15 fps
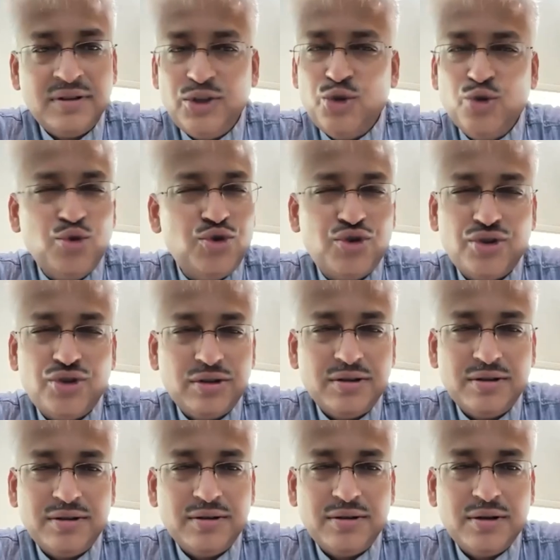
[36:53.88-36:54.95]
Huge.
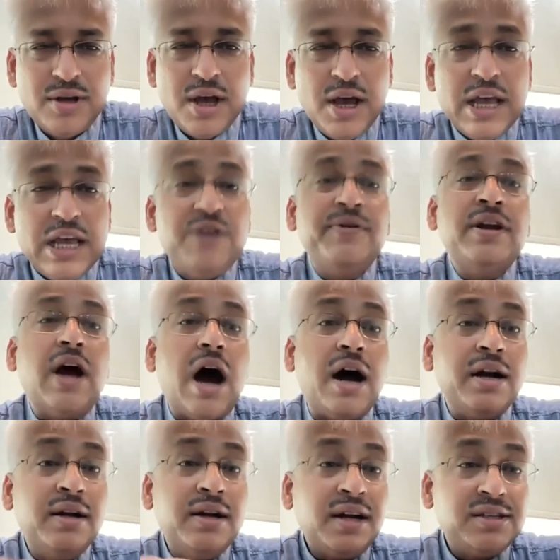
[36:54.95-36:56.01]
Even
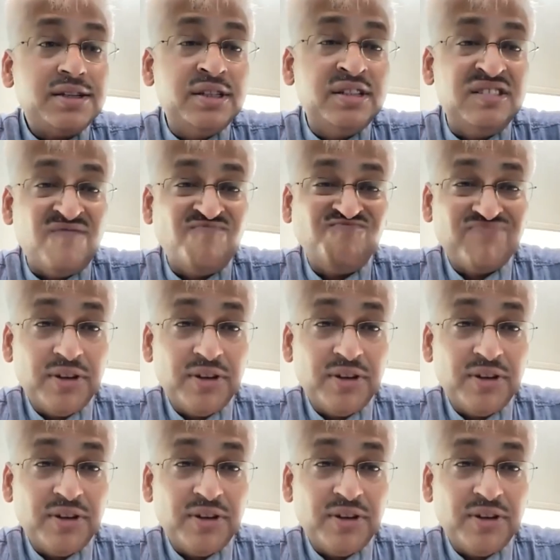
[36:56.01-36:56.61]
undersea,